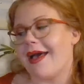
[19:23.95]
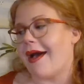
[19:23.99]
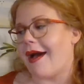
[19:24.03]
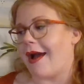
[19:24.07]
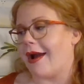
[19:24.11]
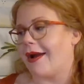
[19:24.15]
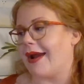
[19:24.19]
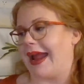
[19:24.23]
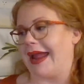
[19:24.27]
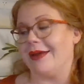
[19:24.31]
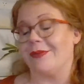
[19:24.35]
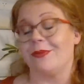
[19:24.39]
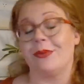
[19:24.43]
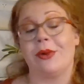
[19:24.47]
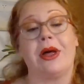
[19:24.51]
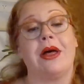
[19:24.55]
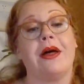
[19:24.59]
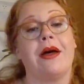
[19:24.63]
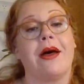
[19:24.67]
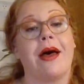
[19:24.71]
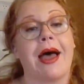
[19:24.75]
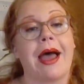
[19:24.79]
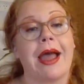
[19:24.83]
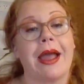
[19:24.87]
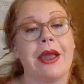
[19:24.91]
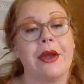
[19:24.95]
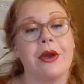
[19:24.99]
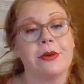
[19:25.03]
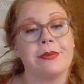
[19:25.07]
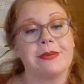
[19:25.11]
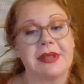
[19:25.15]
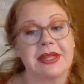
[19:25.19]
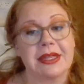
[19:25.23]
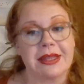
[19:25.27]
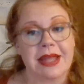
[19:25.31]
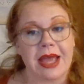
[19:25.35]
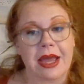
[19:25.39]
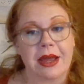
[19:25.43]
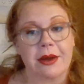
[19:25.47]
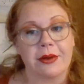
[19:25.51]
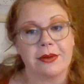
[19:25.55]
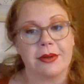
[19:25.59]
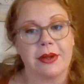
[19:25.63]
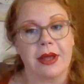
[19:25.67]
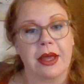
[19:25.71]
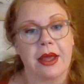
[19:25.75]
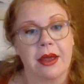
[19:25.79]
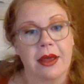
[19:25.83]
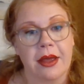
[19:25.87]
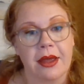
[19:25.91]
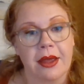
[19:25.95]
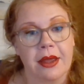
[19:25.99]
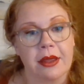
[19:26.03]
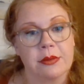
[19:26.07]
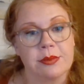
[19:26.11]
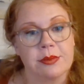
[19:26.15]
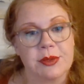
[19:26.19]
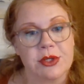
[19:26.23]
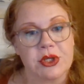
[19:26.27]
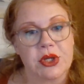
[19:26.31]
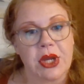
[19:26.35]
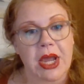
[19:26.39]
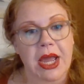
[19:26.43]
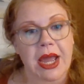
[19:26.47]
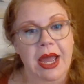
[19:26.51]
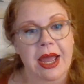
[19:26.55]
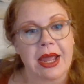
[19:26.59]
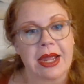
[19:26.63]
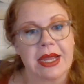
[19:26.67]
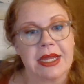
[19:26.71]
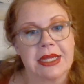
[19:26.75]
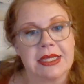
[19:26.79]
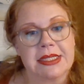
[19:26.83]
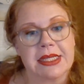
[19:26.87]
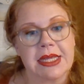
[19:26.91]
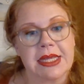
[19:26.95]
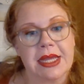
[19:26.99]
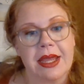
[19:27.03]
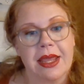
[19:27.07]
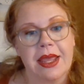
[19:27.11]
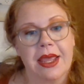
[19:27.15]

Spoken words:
All right. Well, I hope that helped you guys.